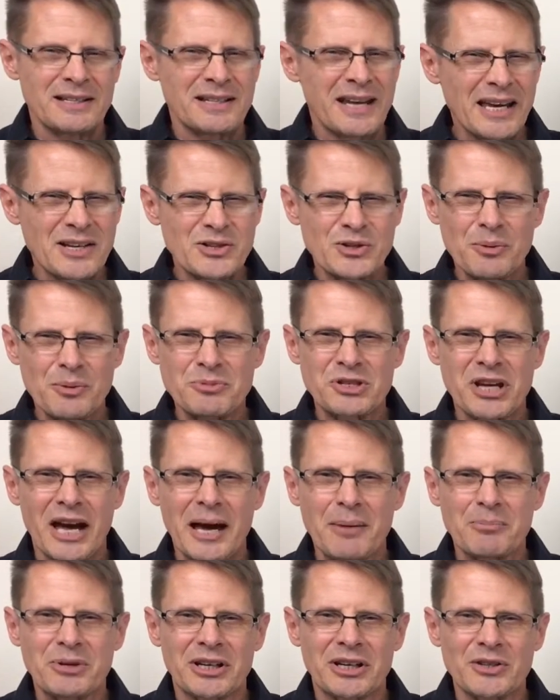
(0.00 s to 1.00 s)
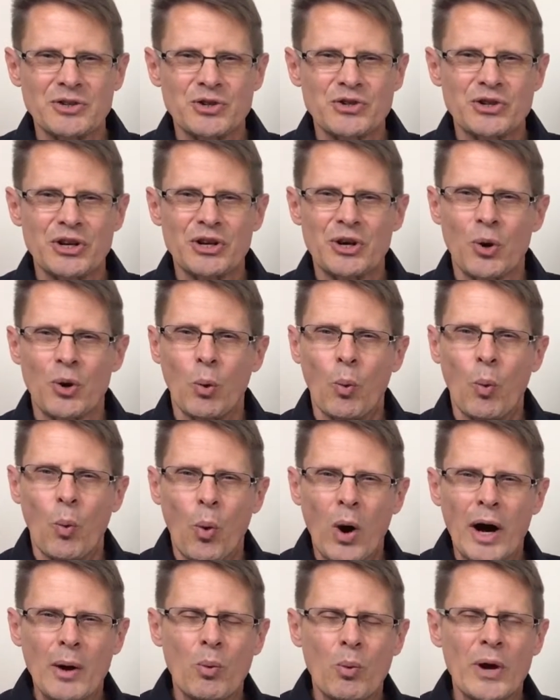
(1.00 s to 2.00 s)
Take some time to consider
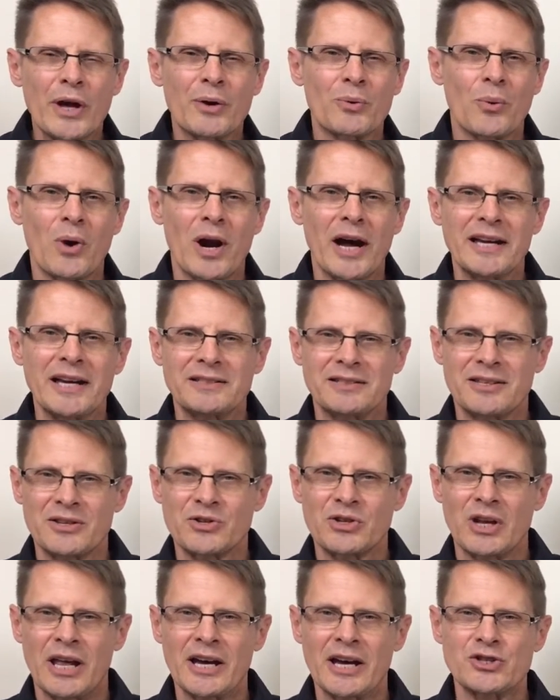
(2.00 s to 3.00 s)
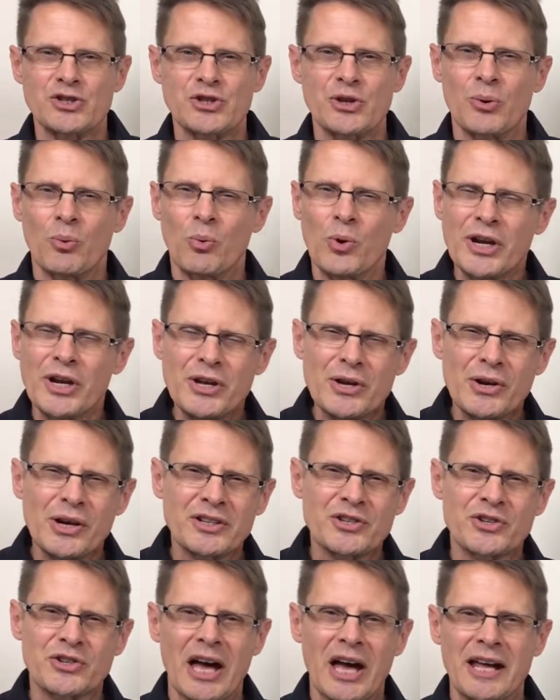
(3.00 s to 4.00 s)
what went right this last year. What are you
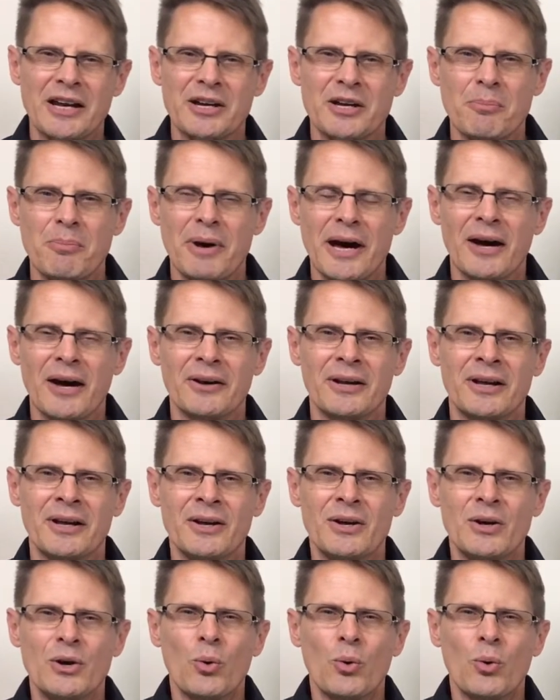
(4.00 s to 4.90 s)
excited about?